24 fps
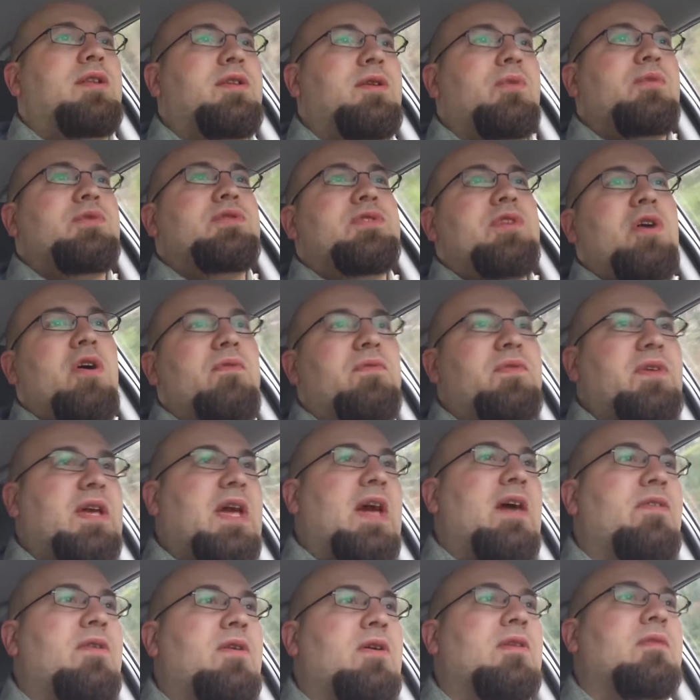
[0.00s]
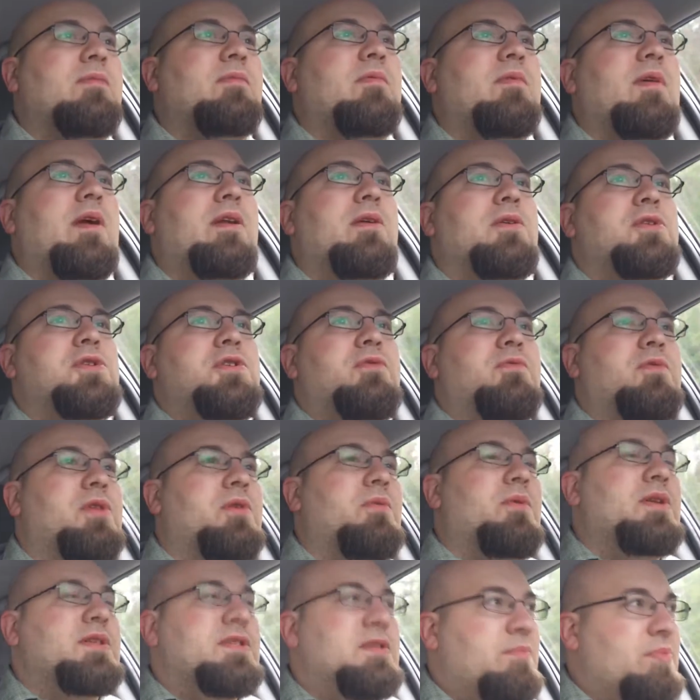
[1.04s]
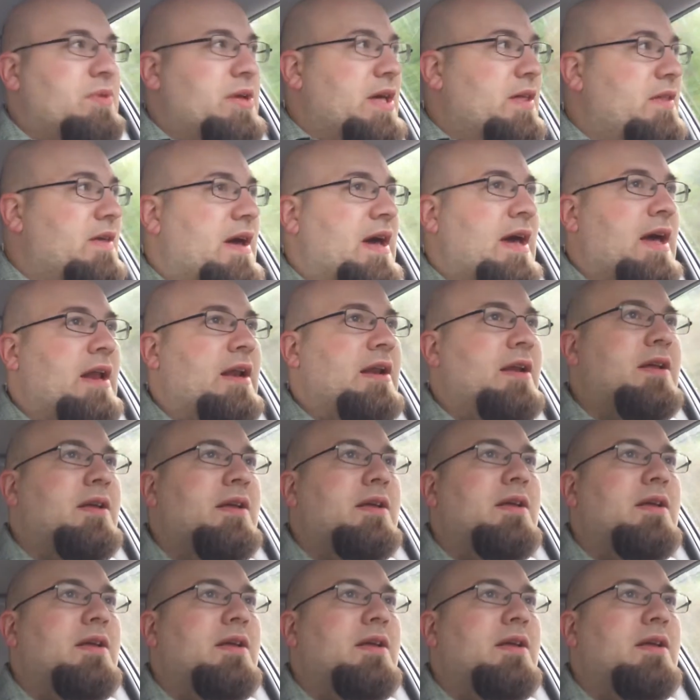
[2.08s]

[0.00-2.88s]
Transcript: Don't Starve Together. I know she really wants to play that.